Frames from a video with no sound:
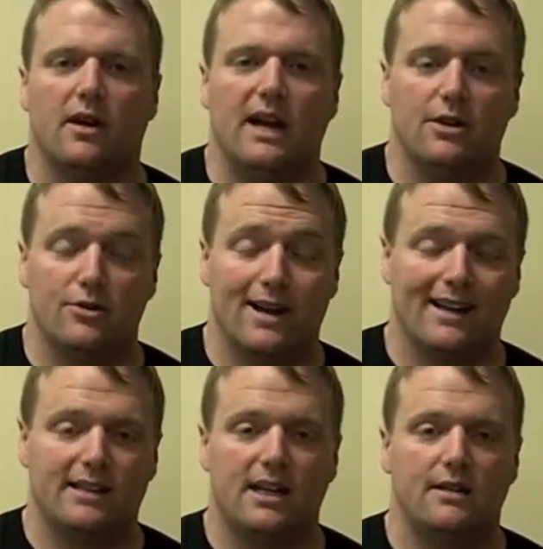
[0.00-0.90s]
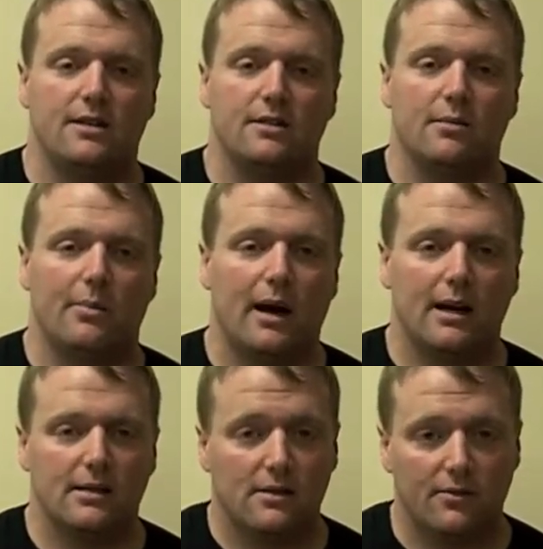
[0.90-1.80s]
and you're not teaching their
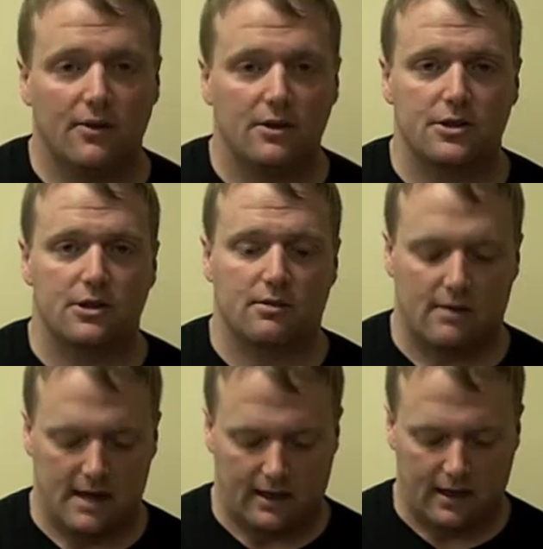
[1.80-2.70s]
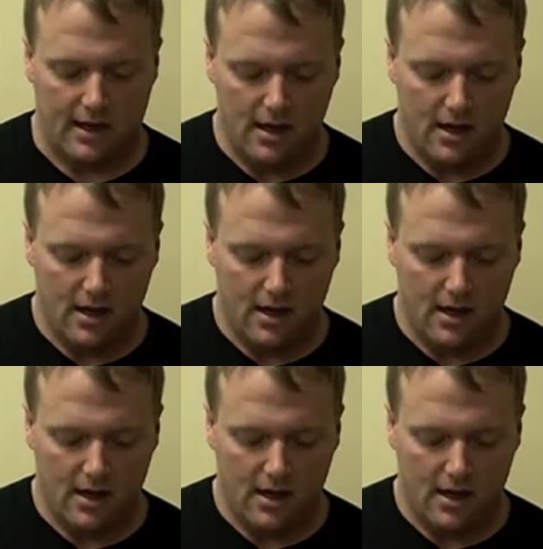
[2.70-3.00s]
bodies to function correctly.